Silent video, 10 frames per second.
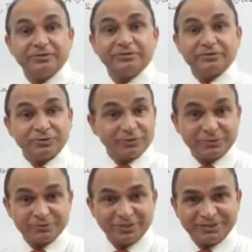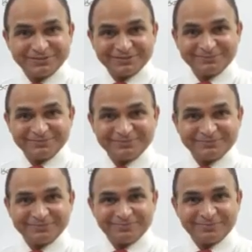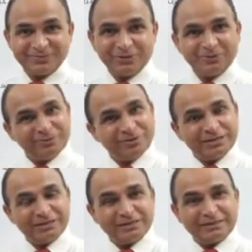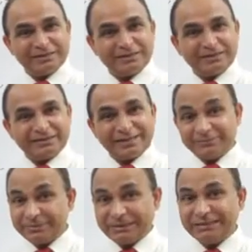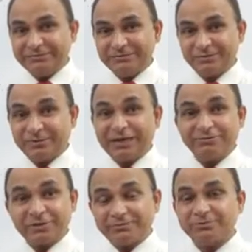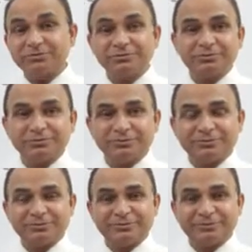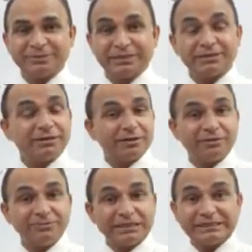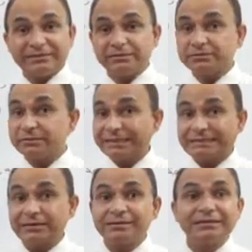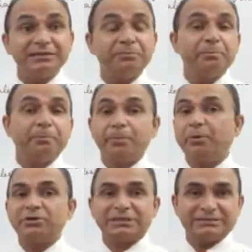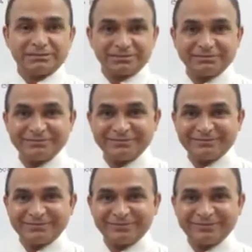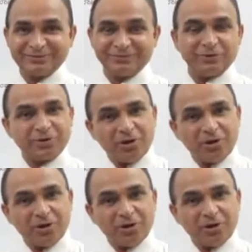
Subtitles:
So students, now I believe you have come to know that accounting is literally important for